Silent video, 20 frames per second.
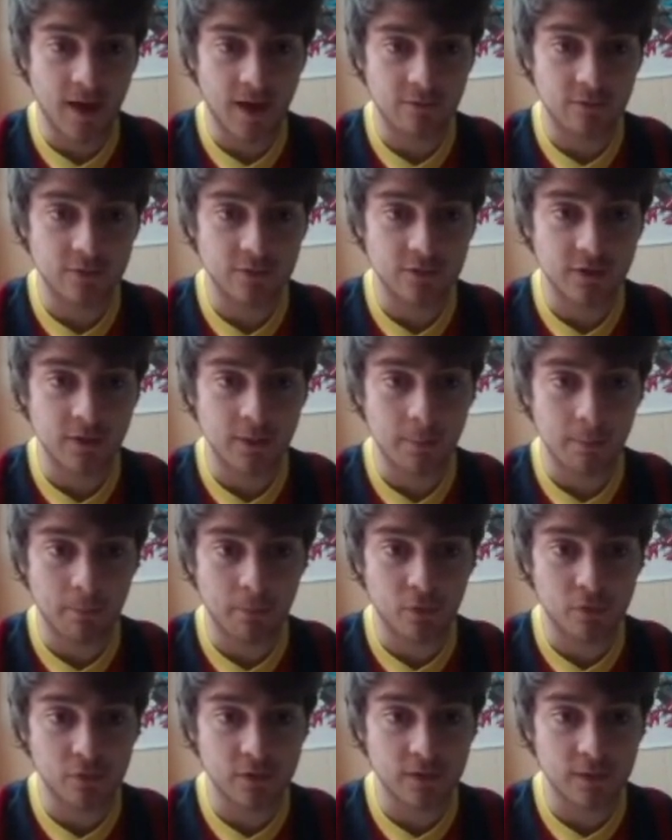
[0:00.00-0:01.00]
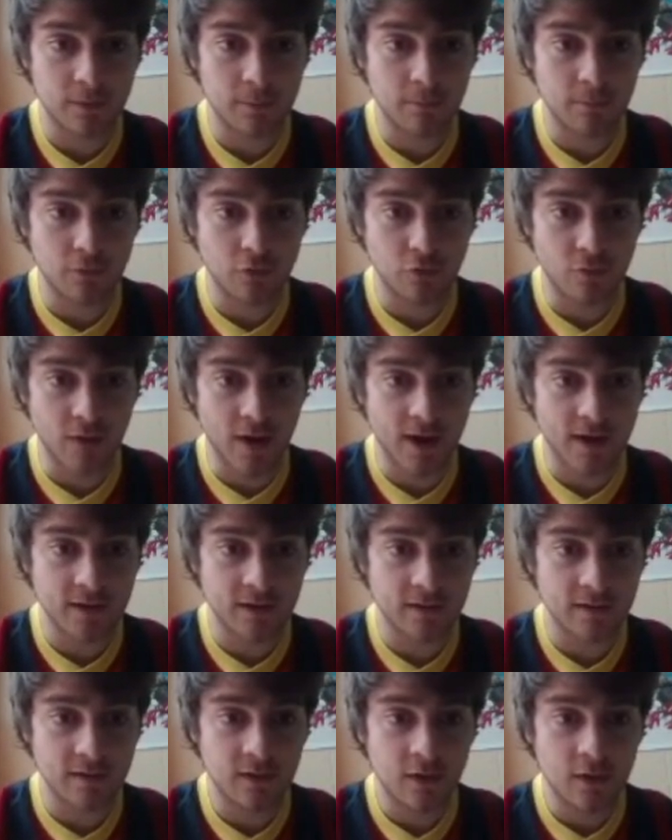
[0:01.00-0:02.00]
Everton, Burnley,
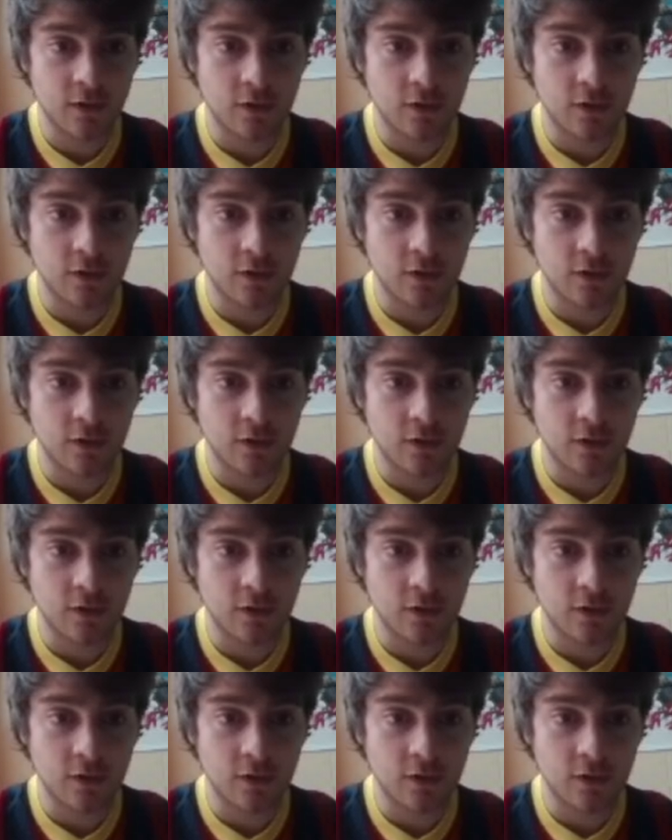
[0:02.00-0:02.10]
United,